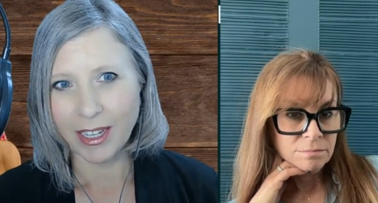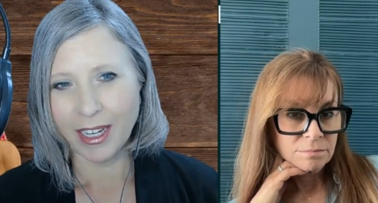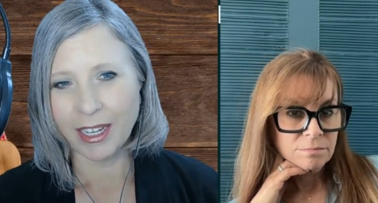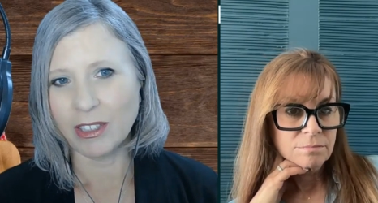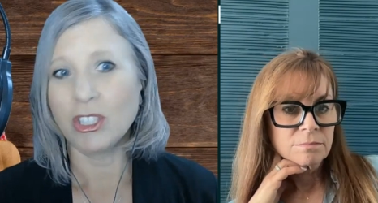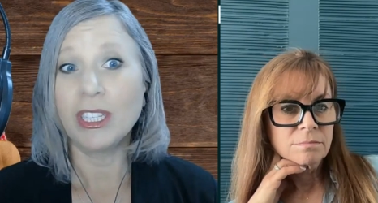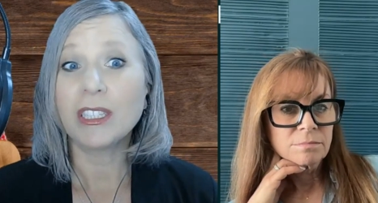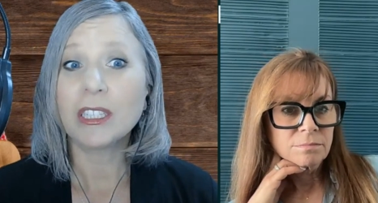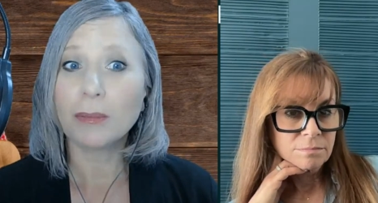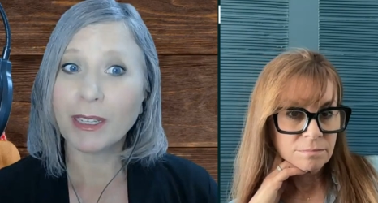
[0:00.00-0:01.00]
Speaker 1: And she
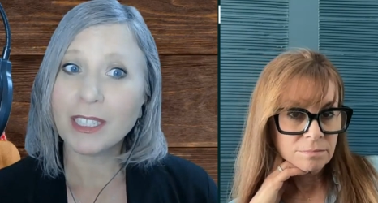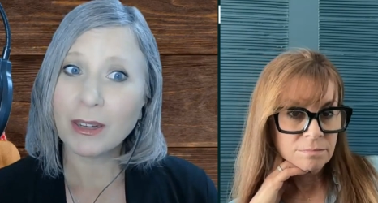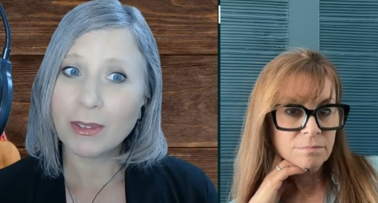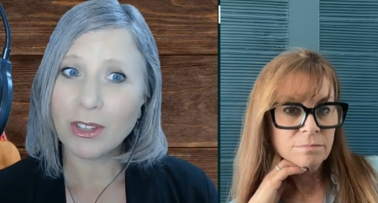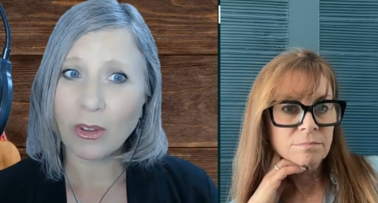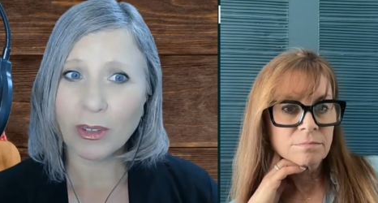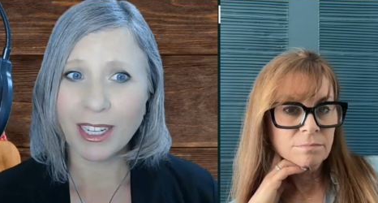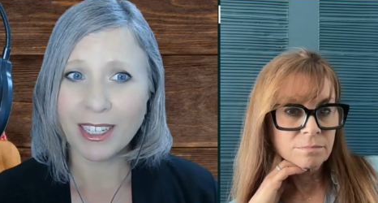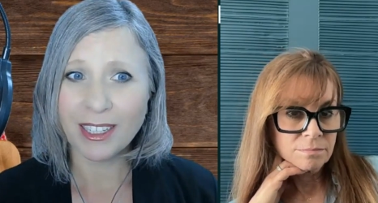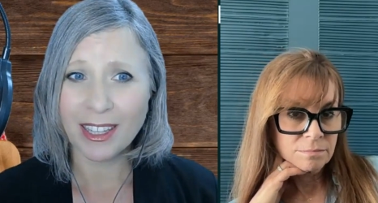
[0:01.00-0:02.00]
suspected it was all
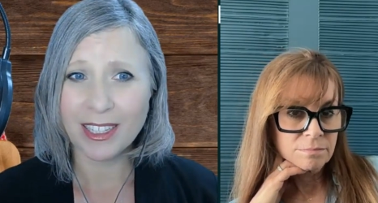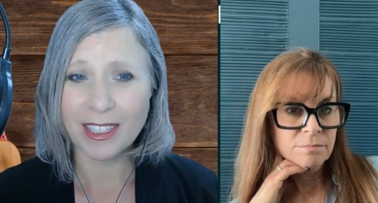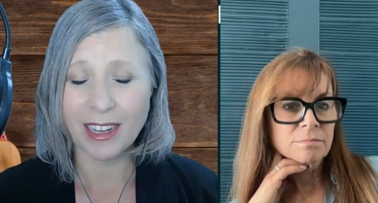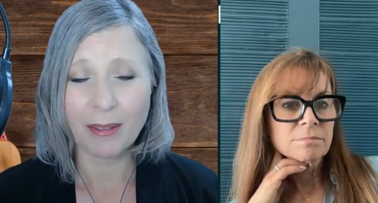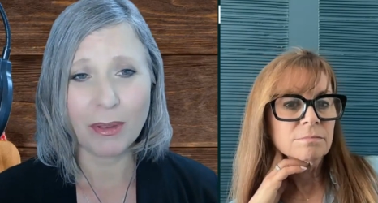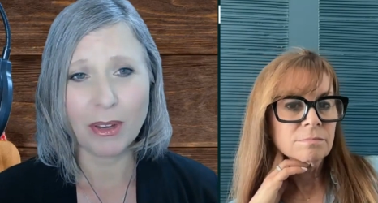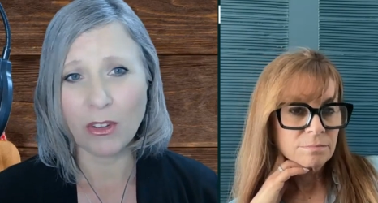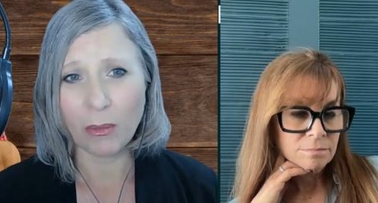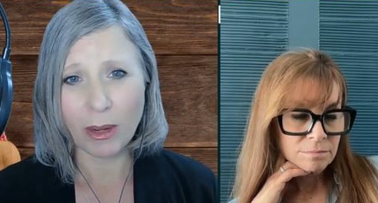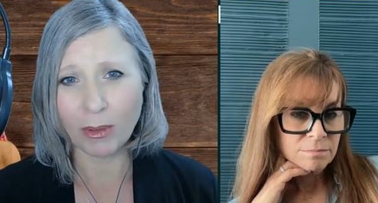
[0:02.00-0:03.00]
related to this thing, but
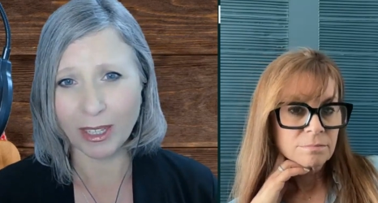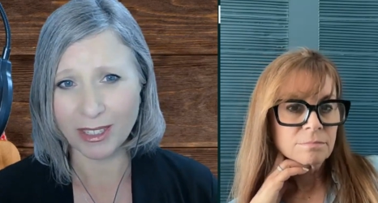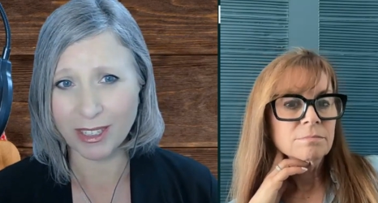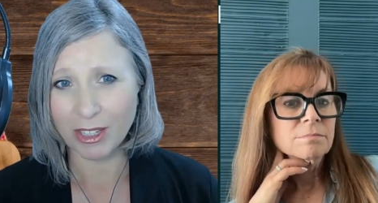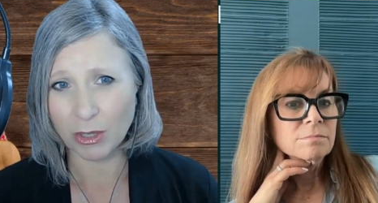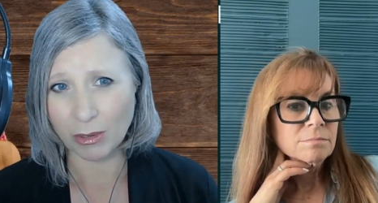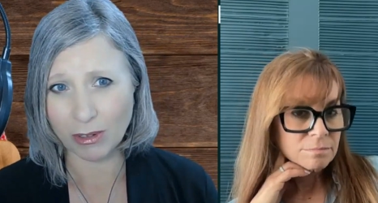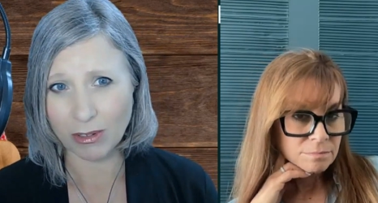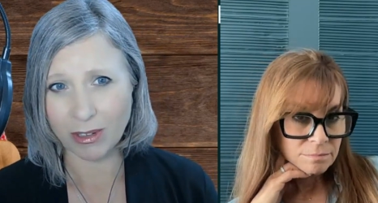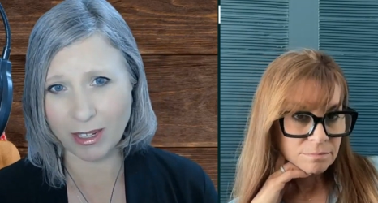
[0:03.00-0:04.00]
nobody would listen to
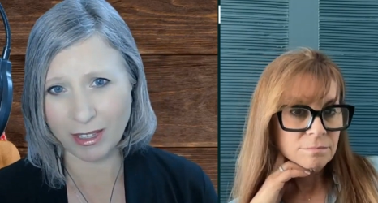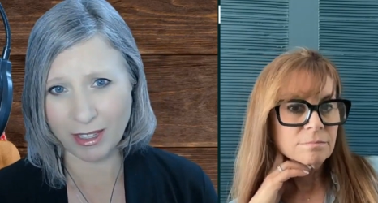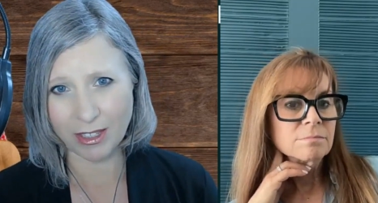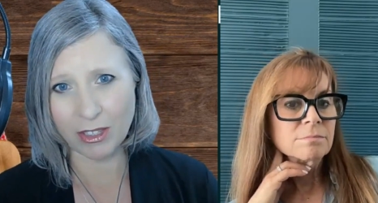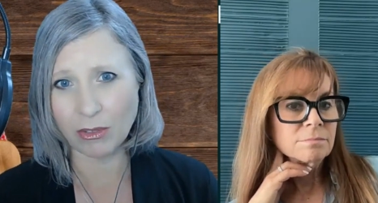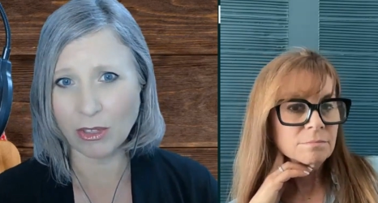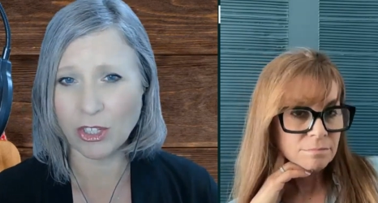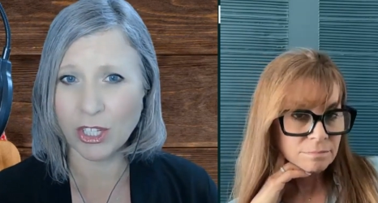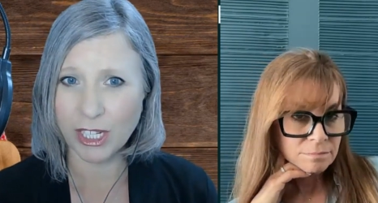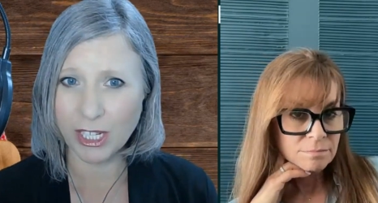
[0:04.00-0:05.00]
her. And then as soon as
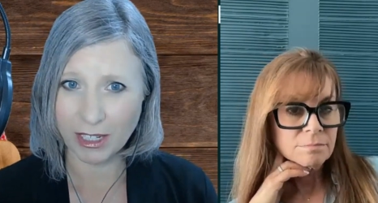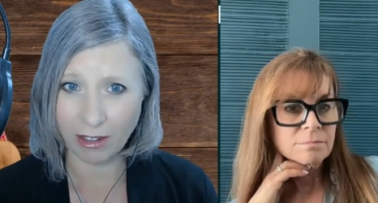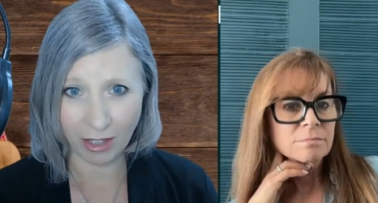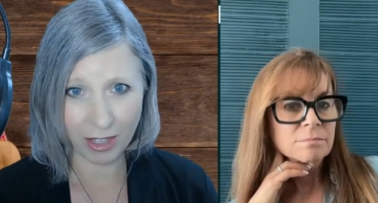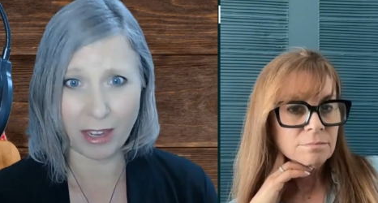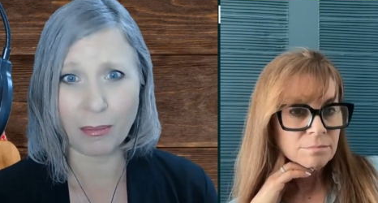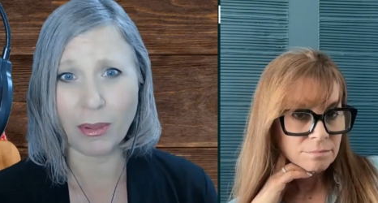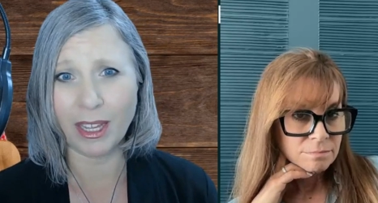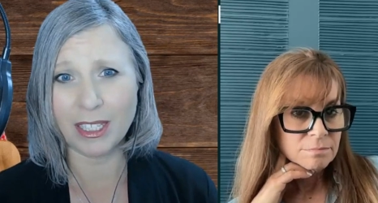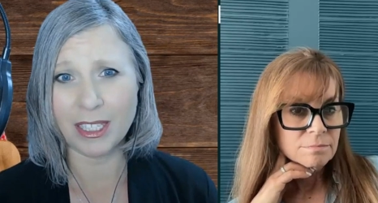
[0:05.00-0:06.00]
she got the
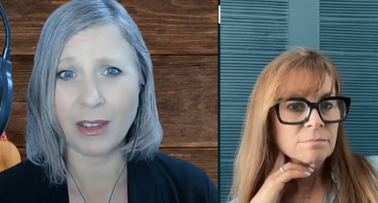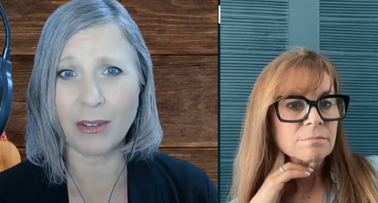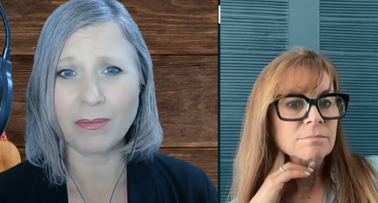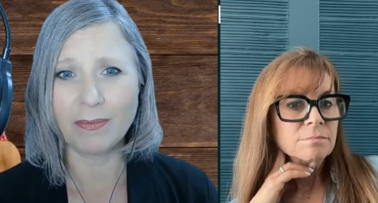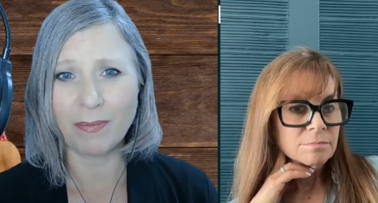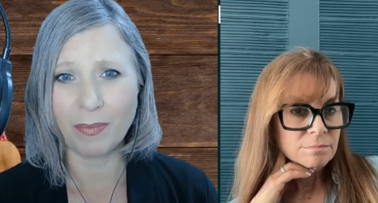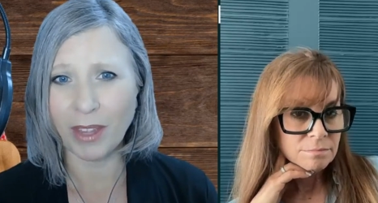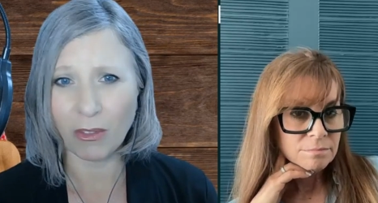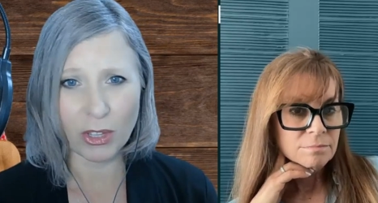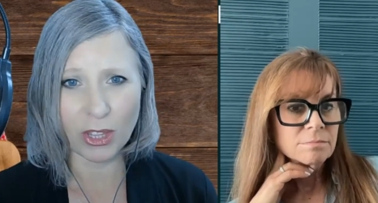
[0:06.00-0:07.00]
implants out,
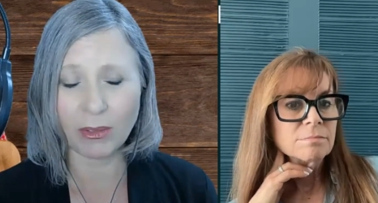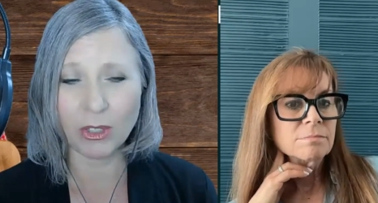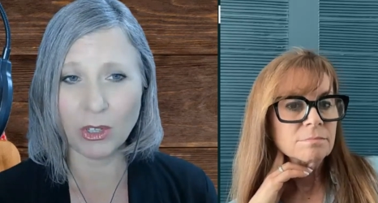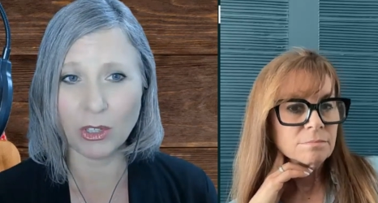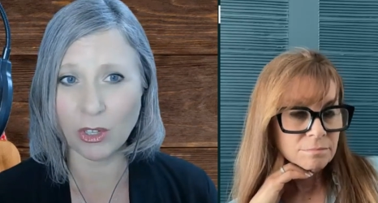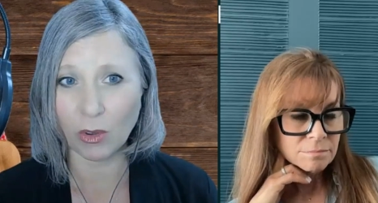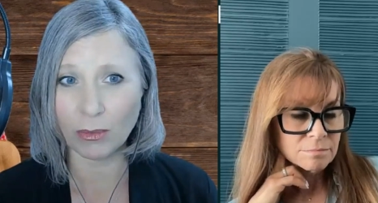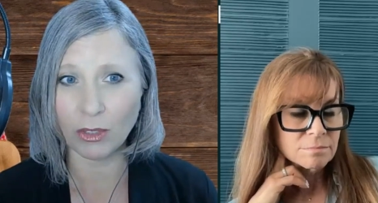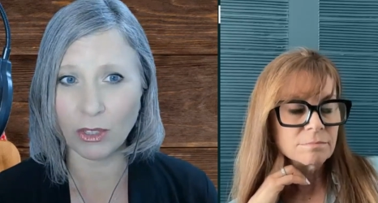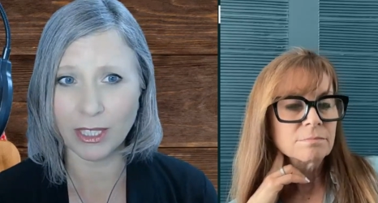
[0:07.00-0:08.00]
everything returned to
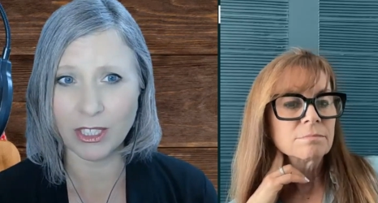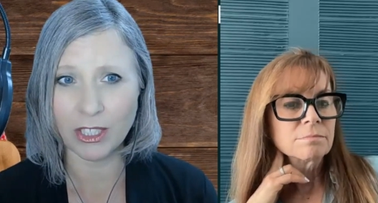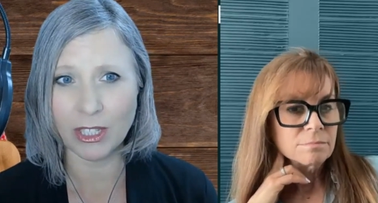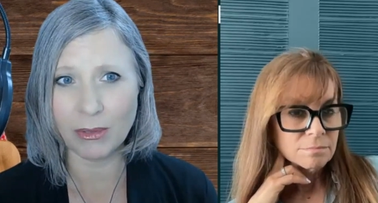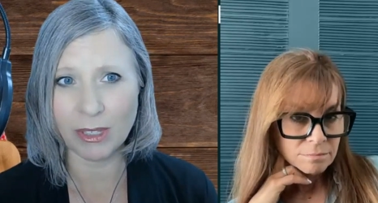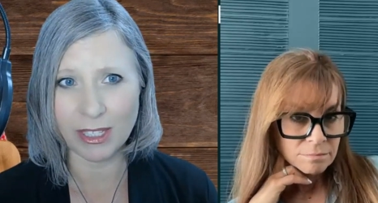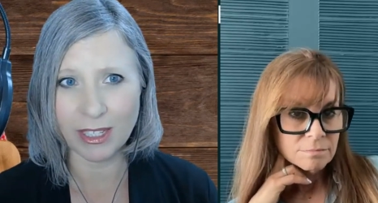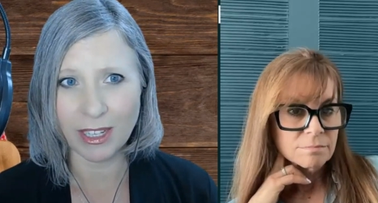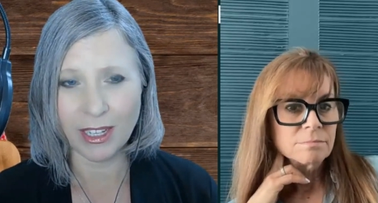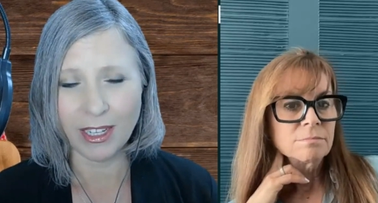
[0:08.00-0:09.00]
normal. And she was
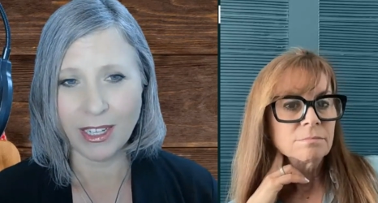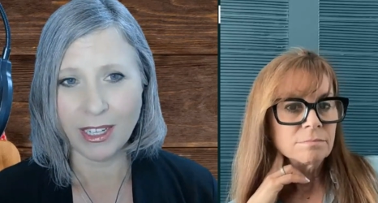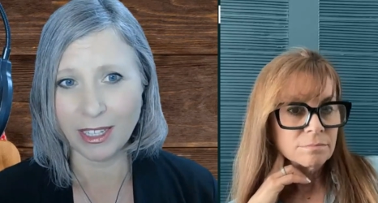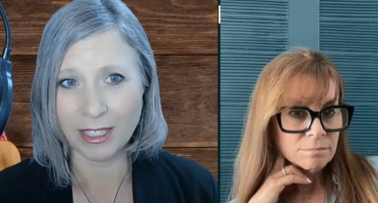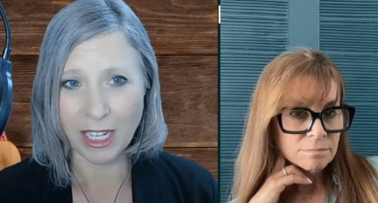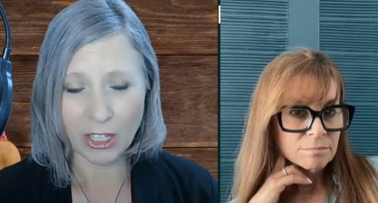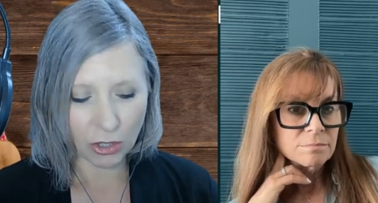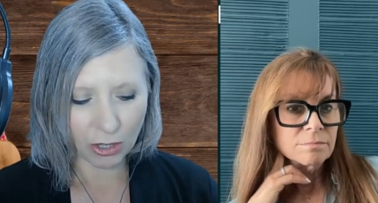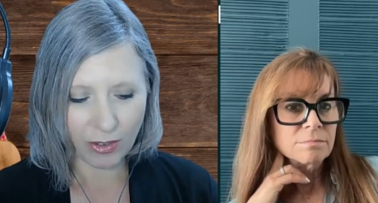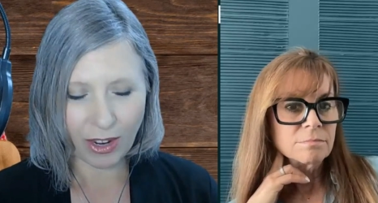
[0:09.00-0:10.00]
in
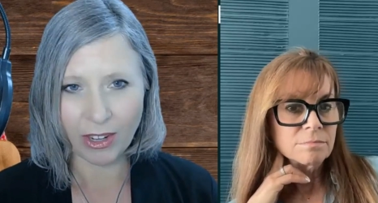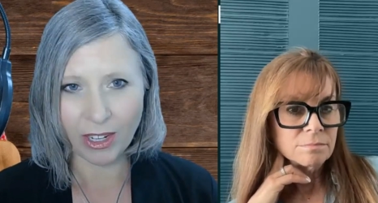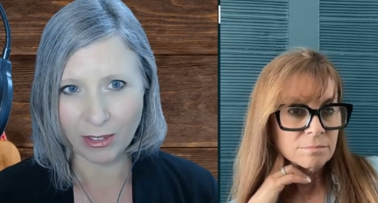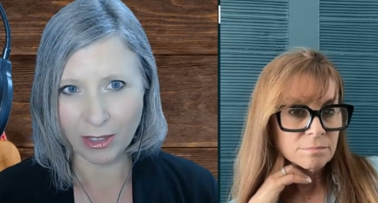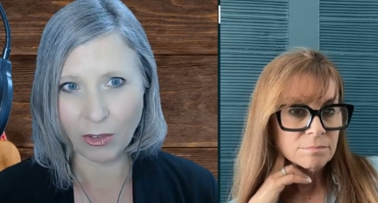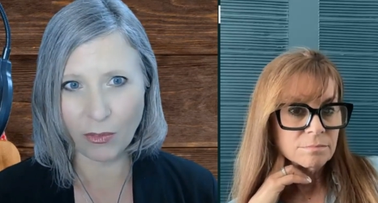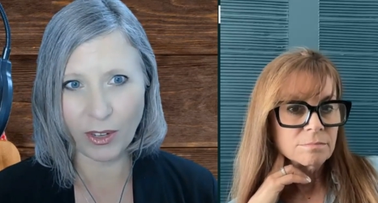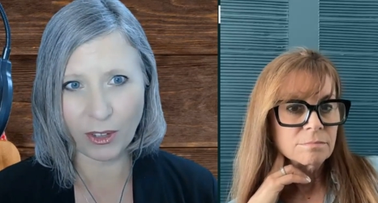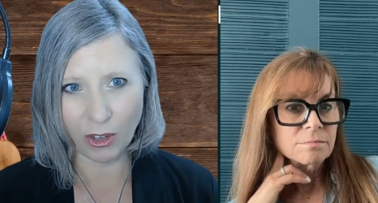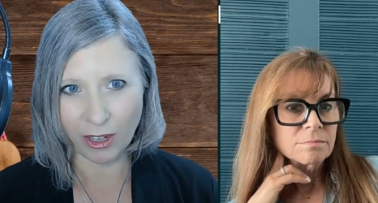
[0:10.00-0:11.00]
danger of having liver
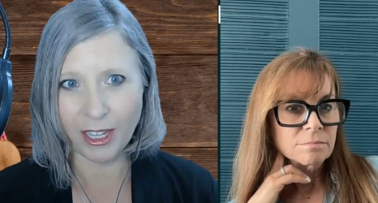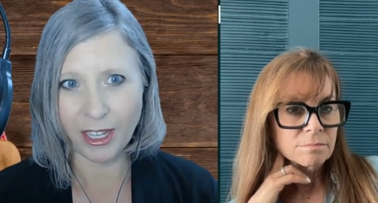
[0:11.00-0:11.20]
failure and